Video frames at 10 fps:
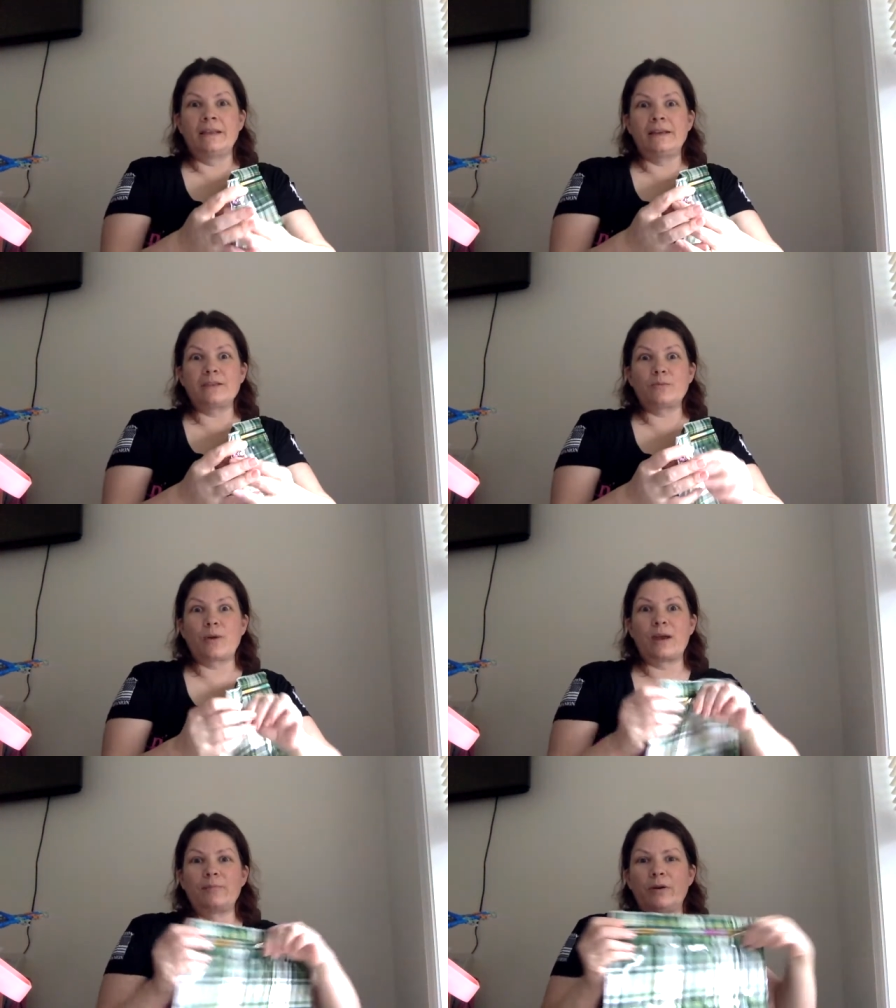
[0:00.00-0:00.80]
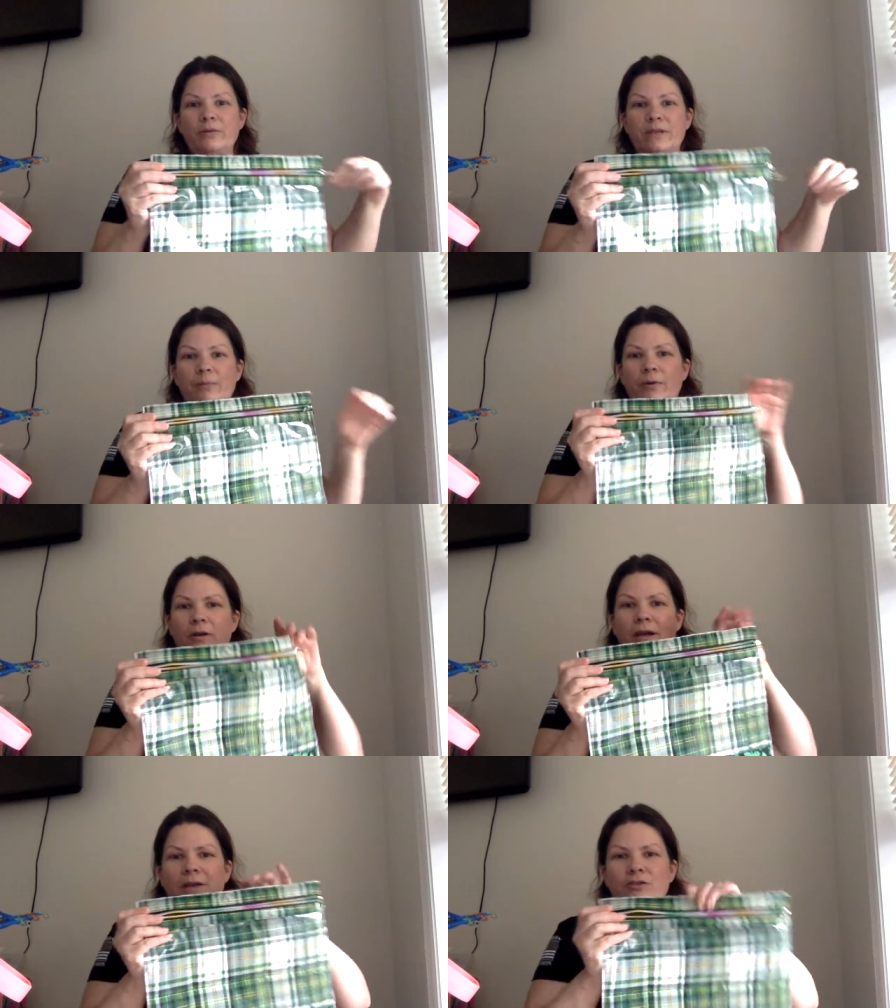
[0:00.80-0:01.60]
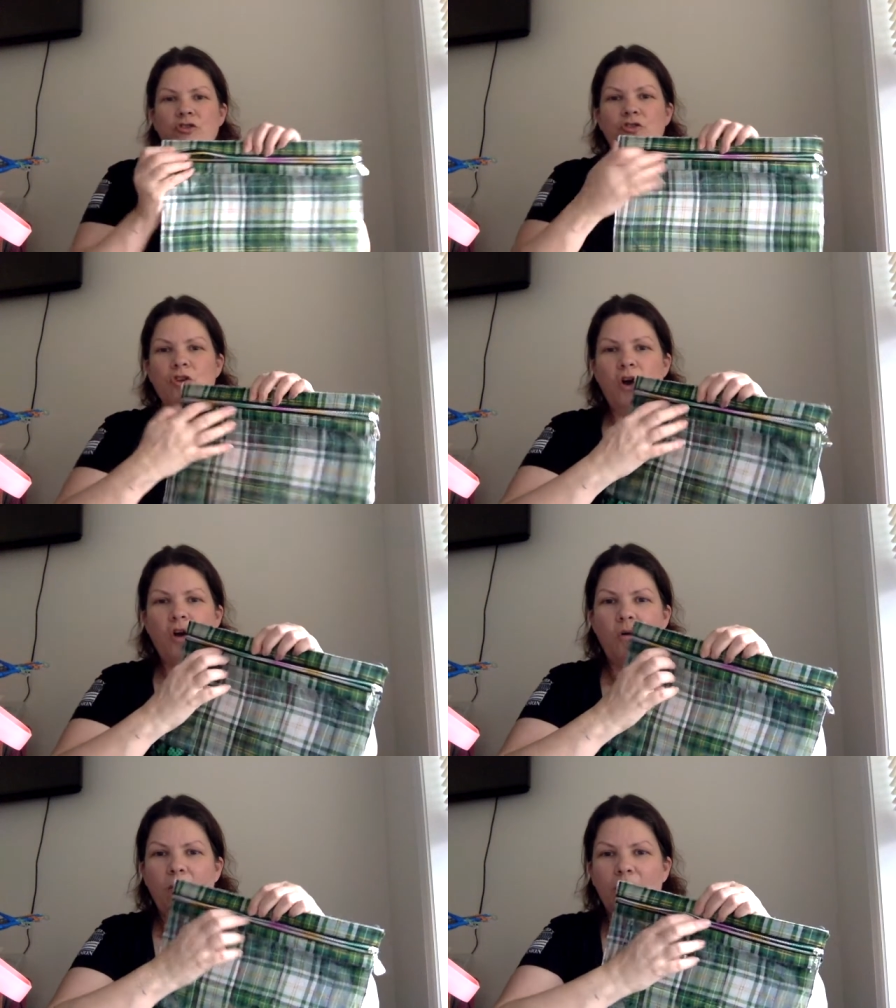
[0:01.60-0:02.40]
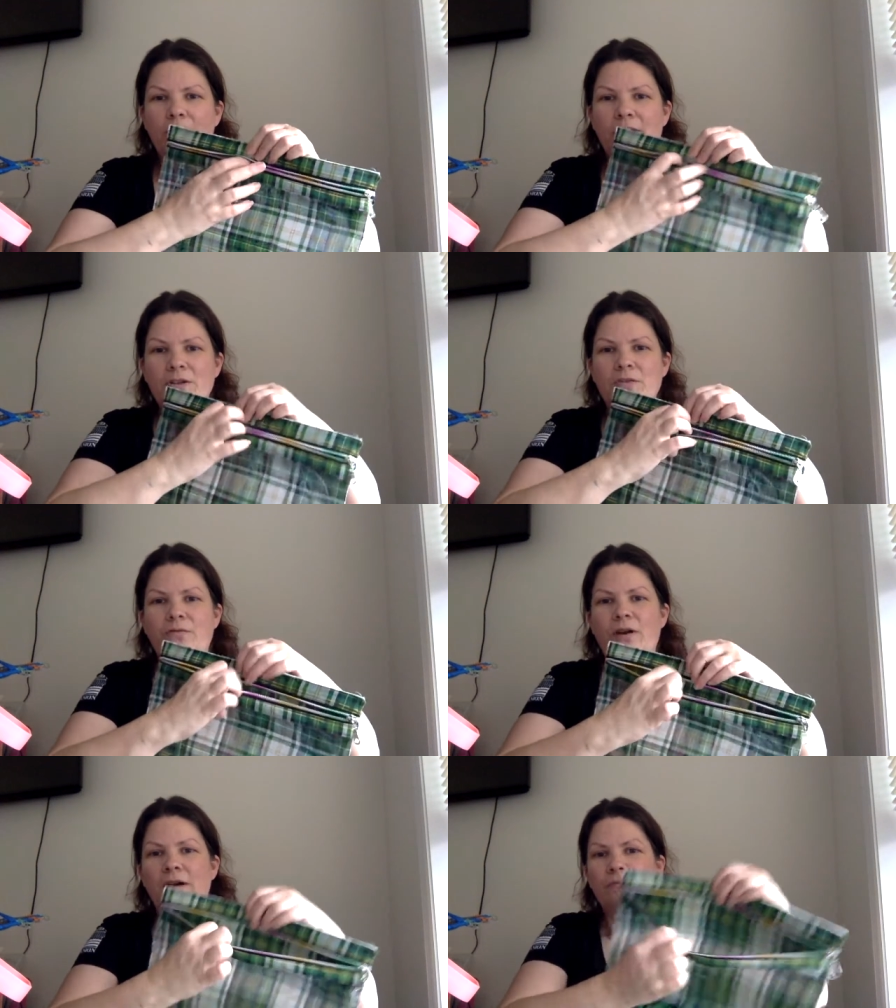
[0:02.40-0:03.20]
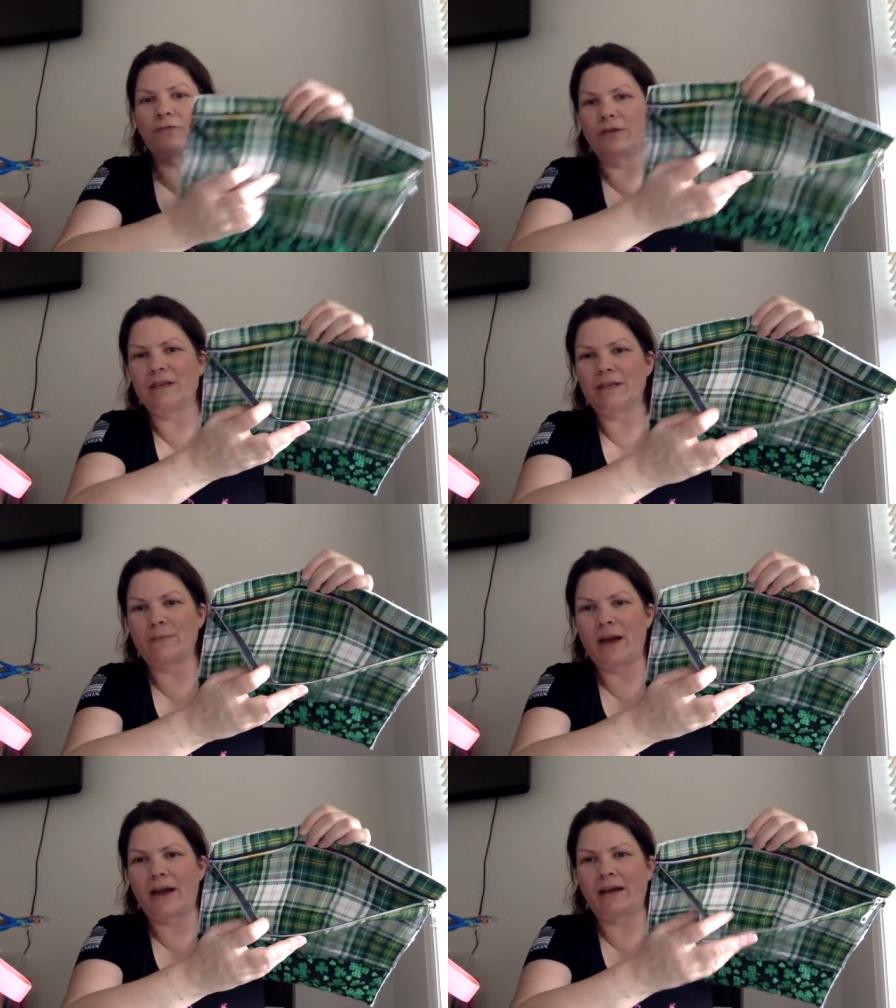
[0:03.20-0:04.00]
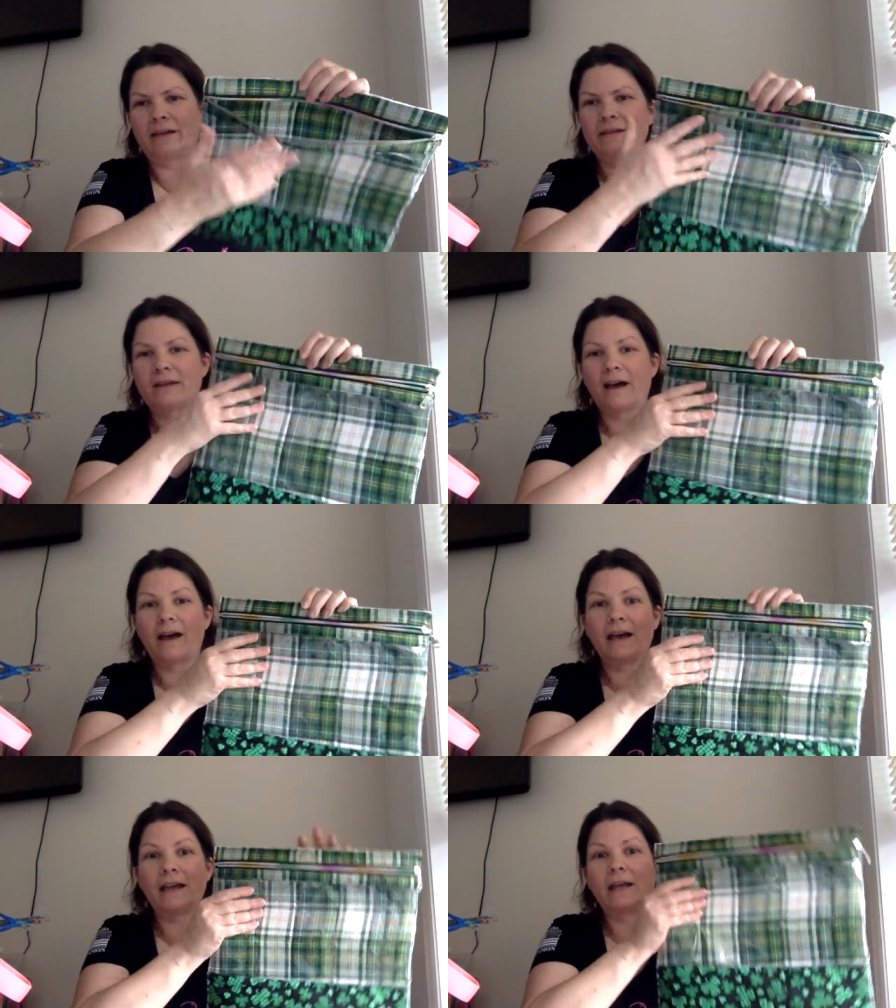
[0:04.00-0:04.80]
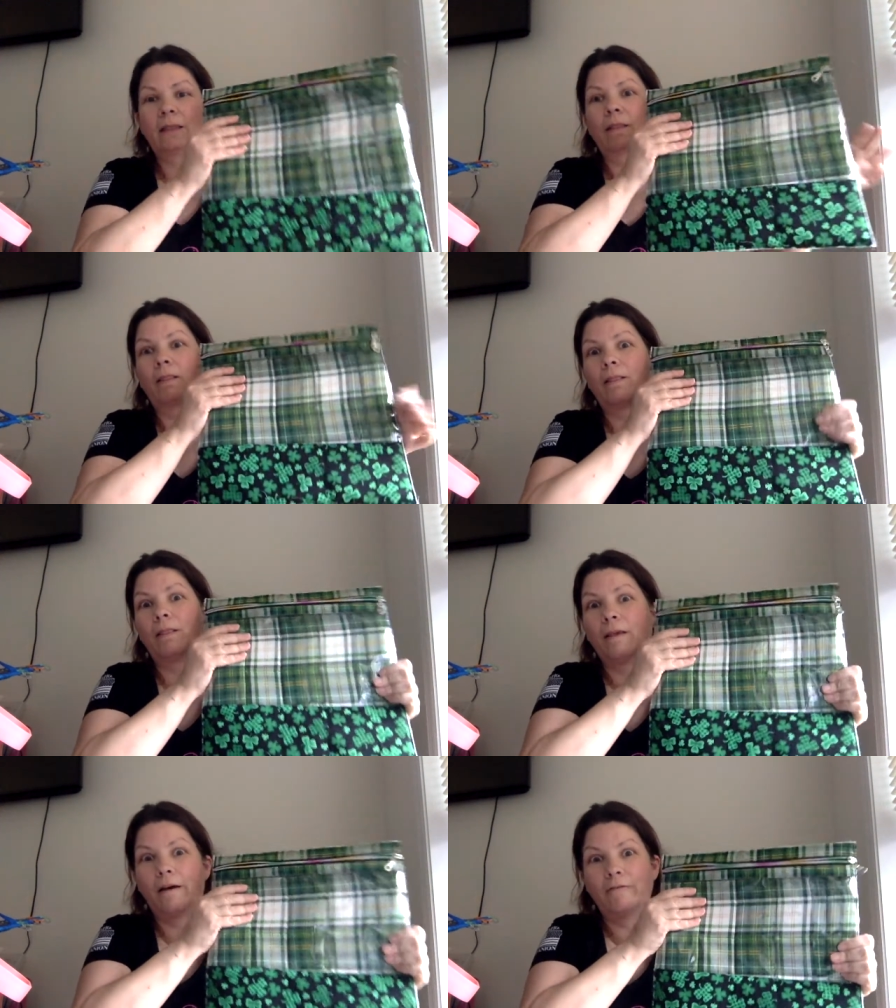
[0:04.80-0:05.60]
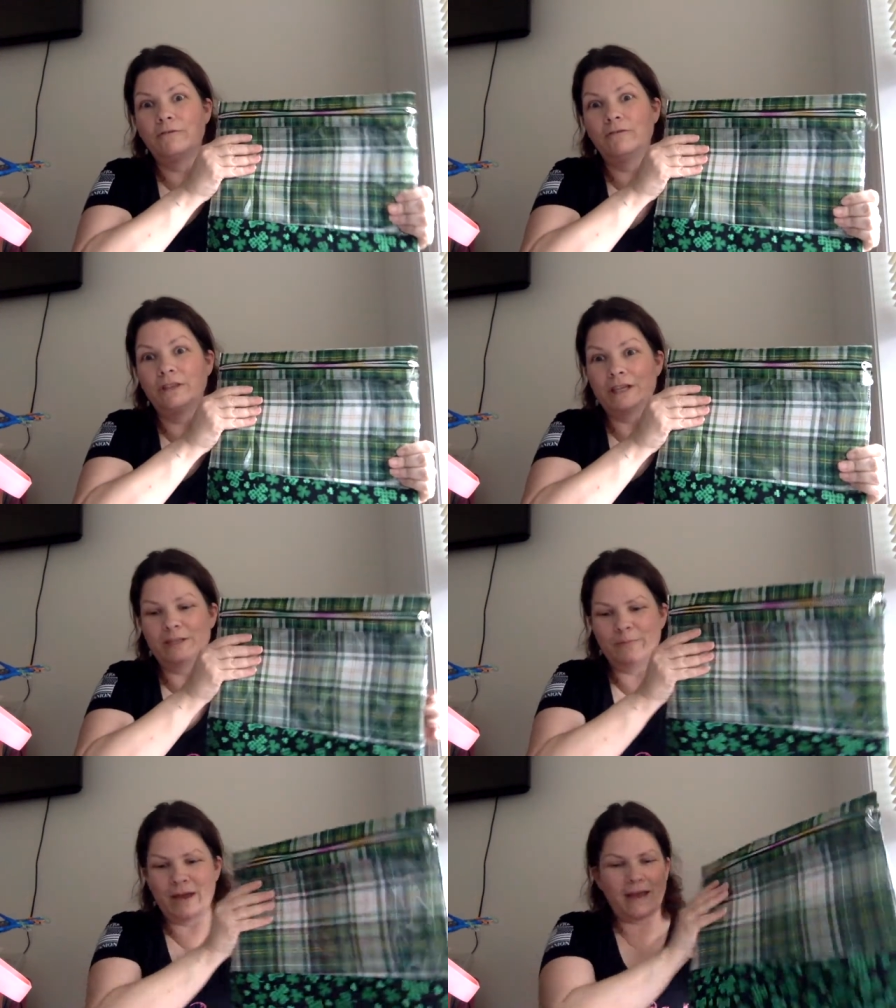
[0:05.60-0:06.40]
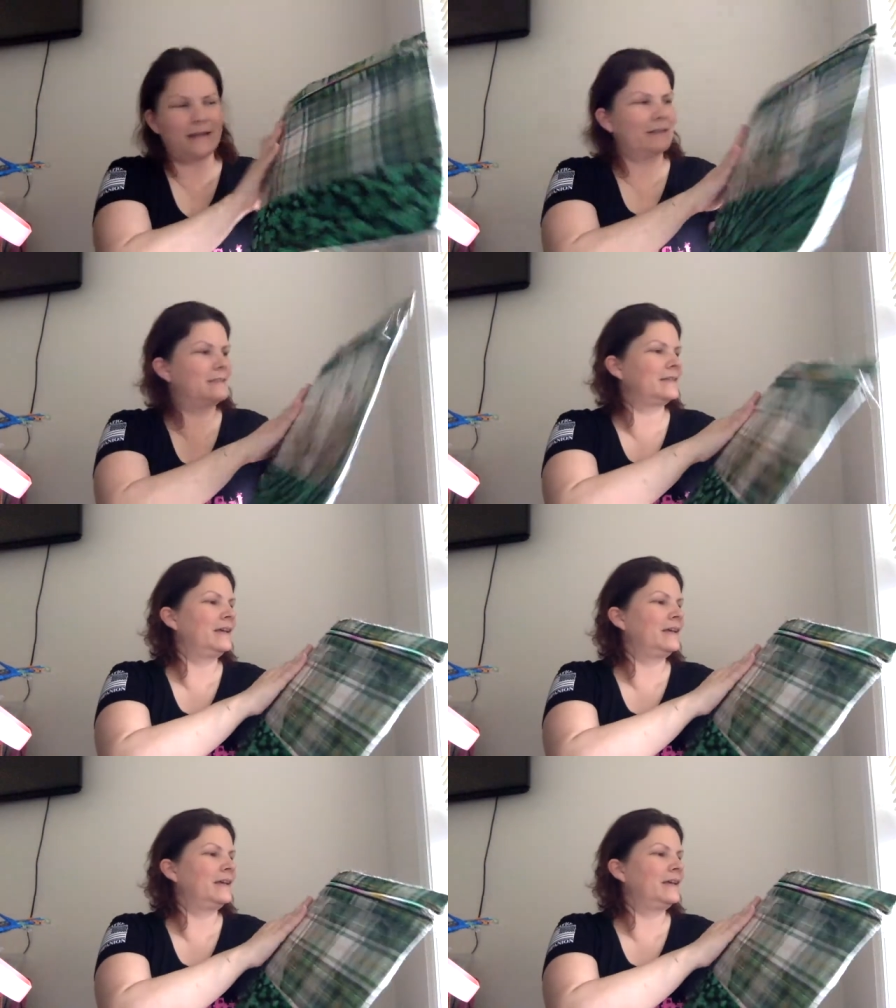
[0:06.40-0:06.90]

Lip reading: This rainbow zipper is so much fun for these bags. I love these bags.